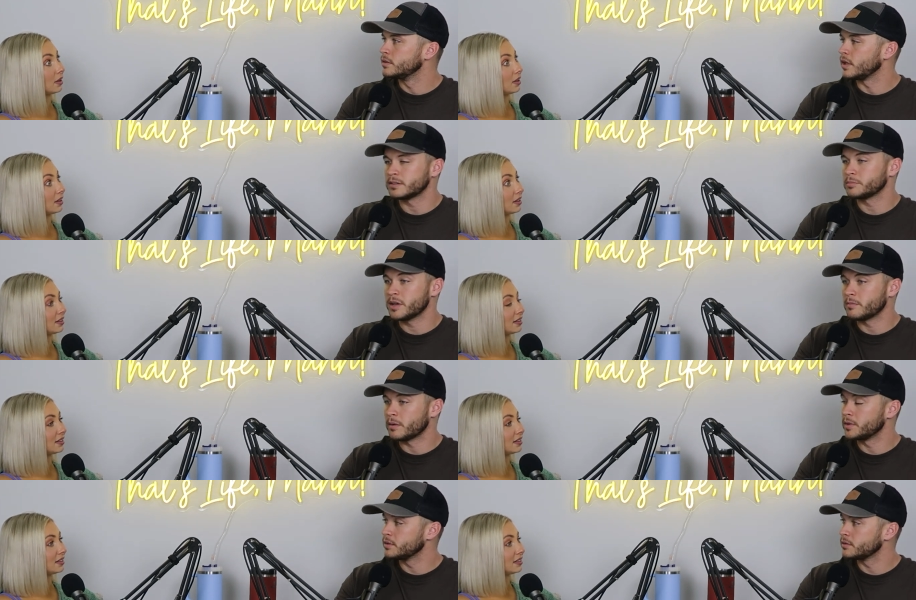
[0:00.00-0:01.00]
Speaker 1: I just bring
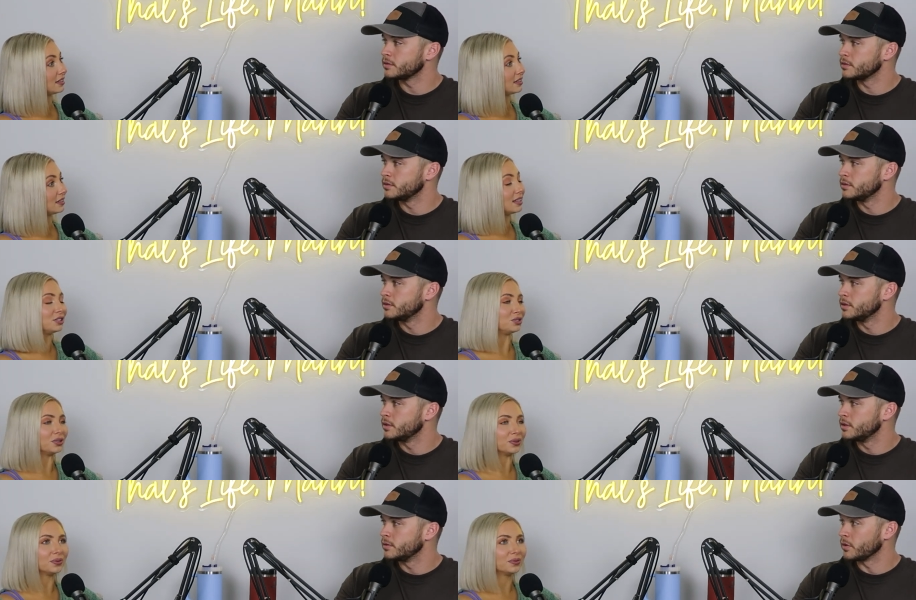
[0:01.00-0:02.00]
my meals. That's
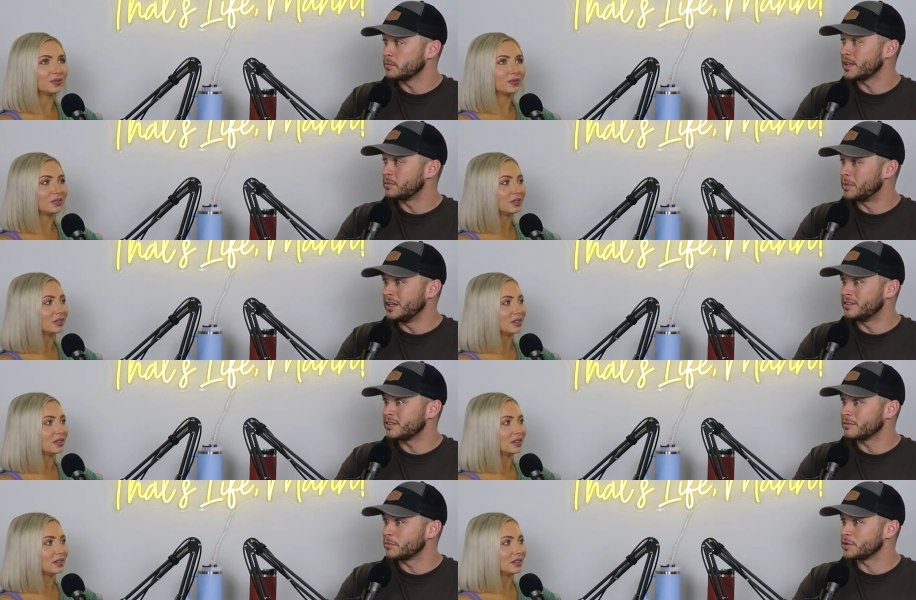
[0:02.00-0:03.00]
true. We're going to be at the
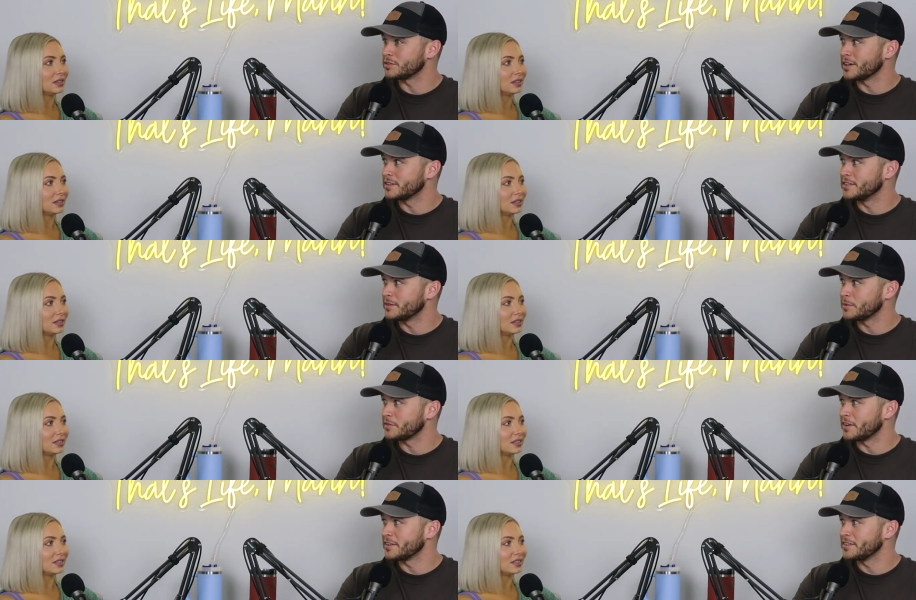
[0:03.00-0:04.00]
beach. I'm going to be shredded. It'll be
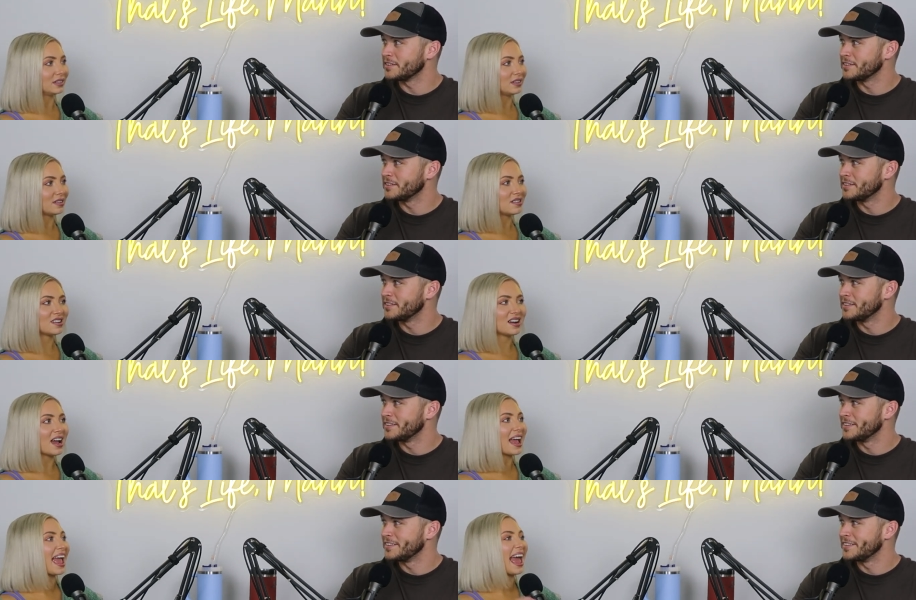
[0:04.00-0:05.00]
fine.
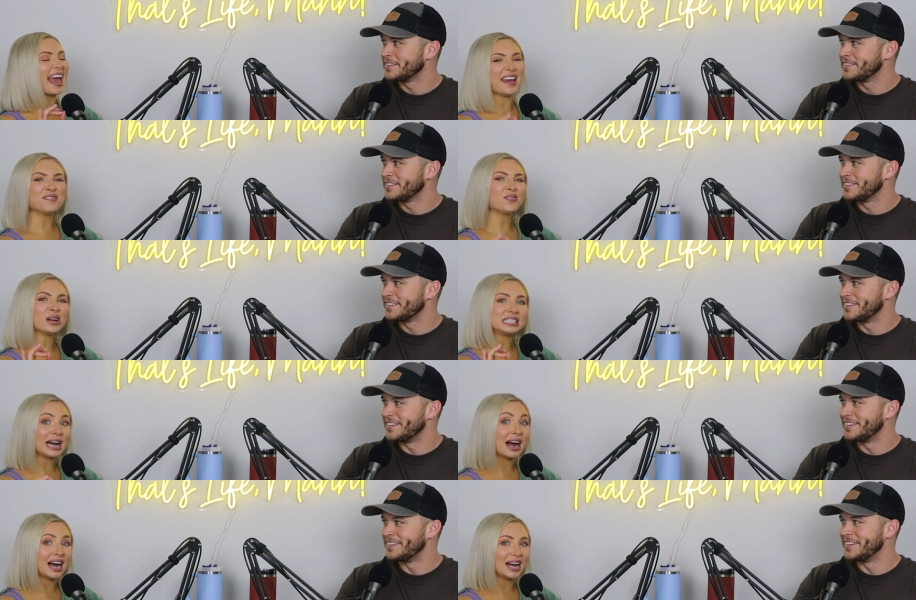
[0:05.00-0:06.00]
Speaker 2: Every
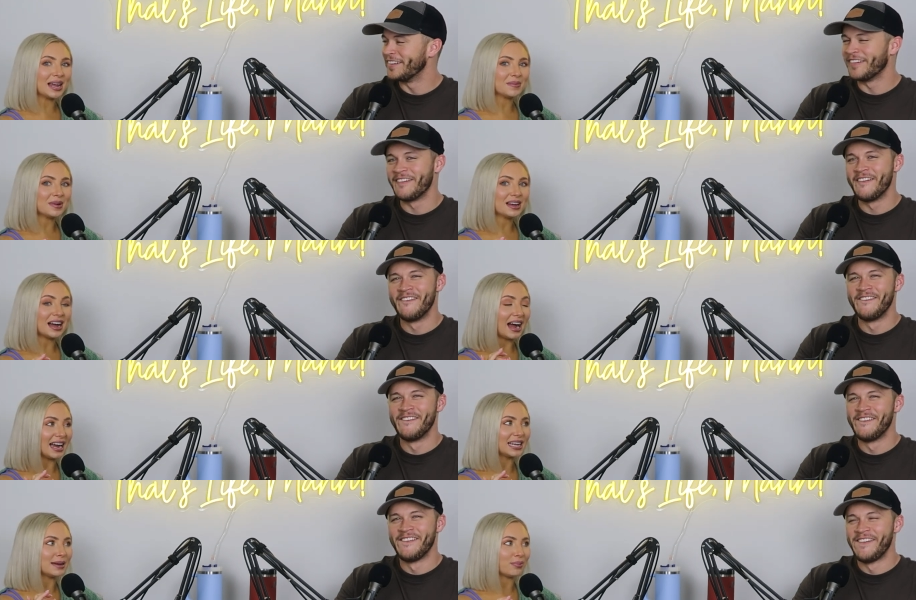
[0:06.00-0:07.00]
time
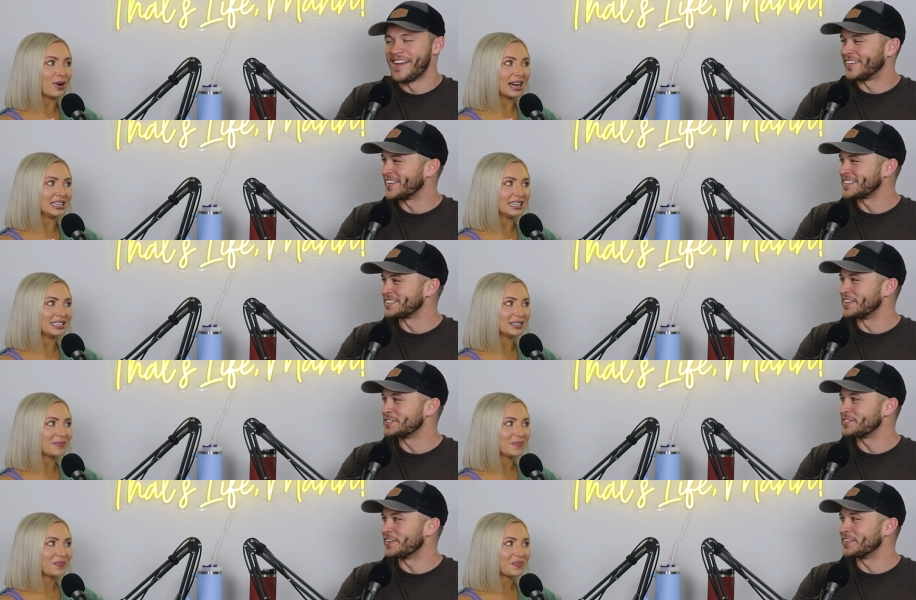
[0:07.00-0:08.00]
I get pregnant, imagine
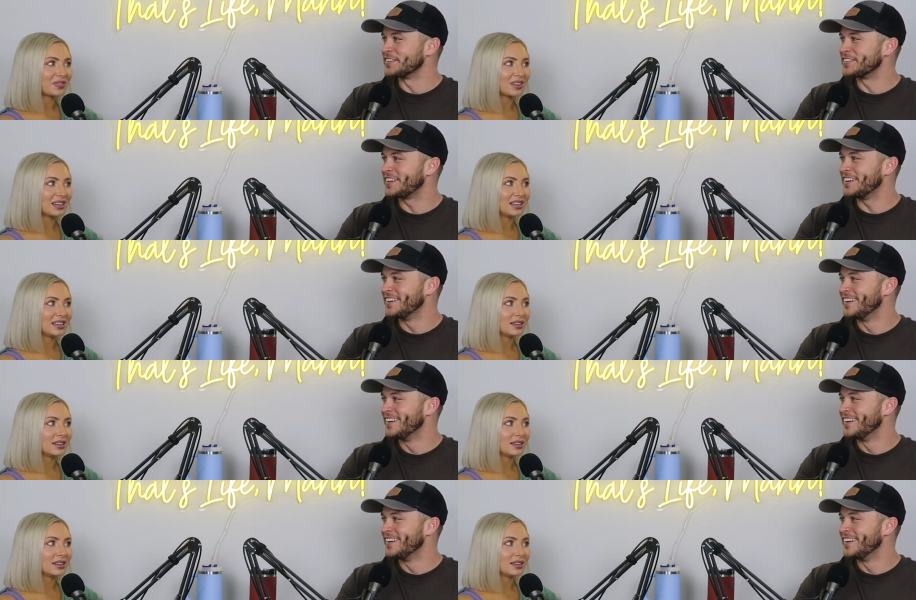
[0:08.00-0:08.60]
Speaker 1: those photos.